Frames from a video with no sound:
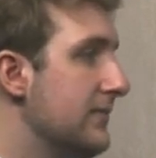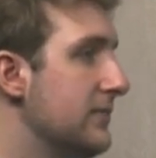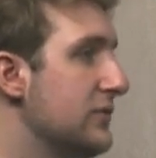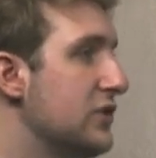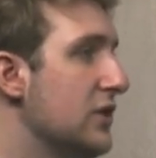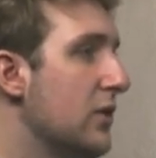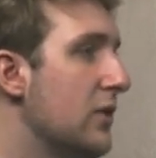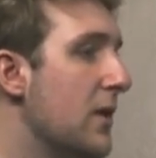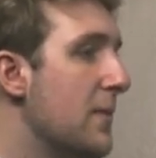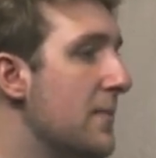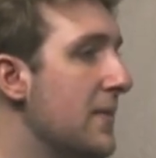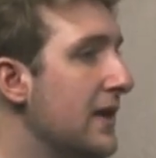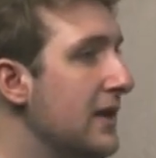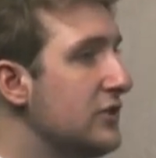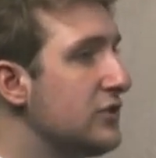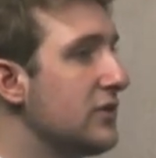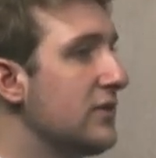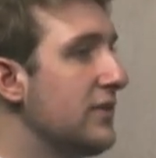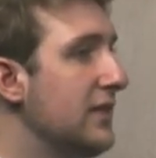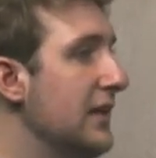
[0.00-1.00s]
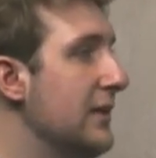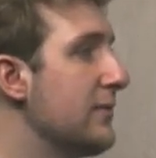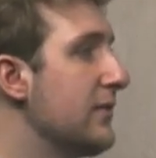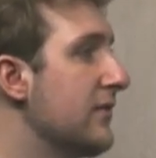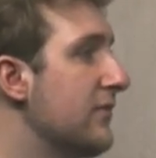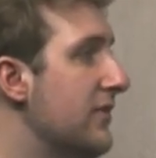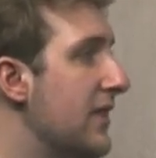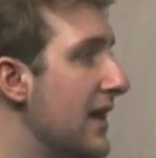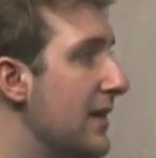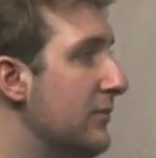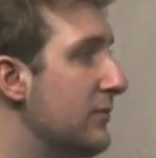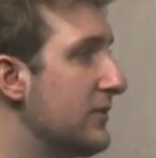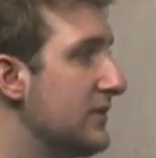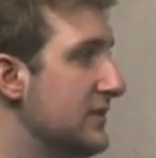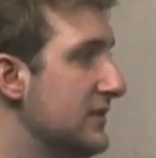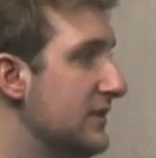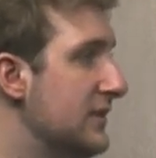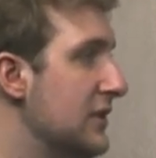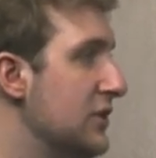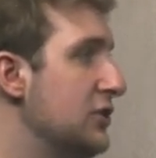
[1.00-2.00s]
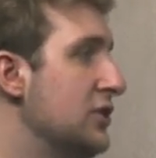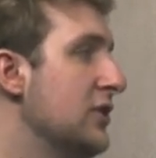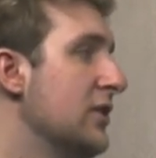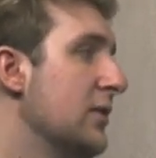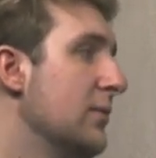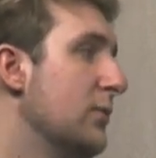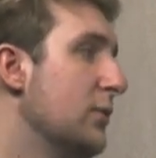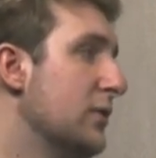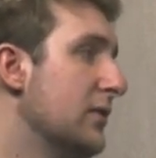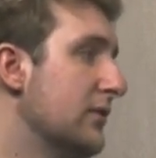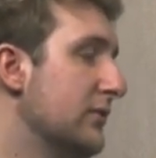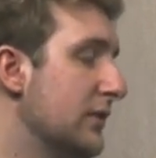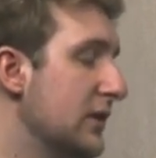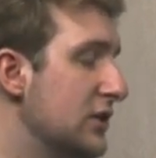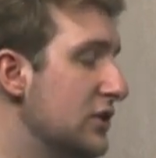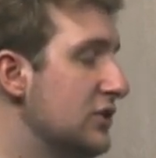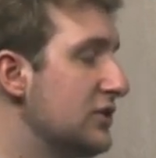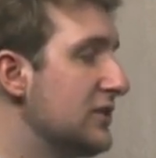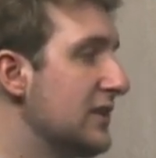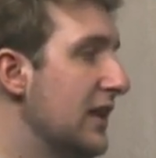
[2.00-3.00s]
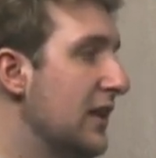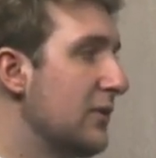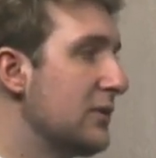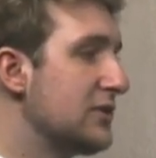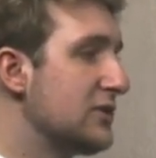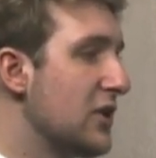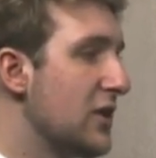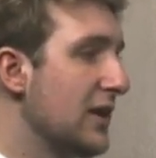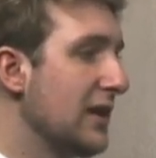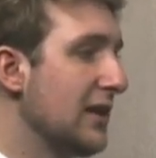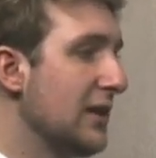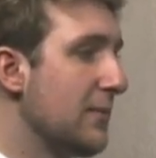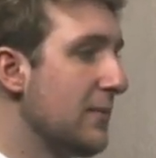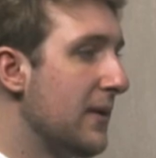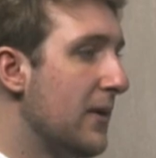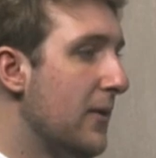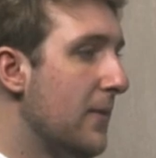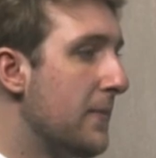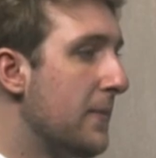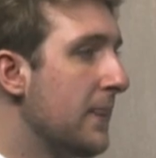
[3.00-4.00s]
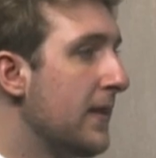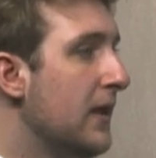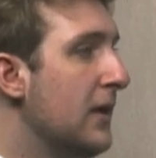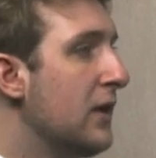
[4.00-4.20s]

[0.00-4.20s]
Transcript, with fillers: So a major theme of that presentation to the Board of Regents that I was talking about